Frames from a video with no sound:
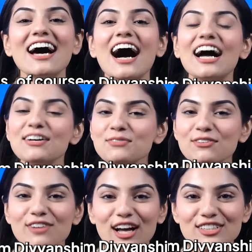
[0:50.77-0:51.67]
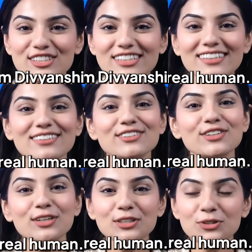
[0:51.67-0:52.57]
I am Divyanshi, a
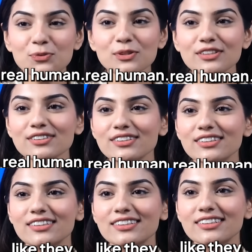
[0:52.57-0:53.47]
real human.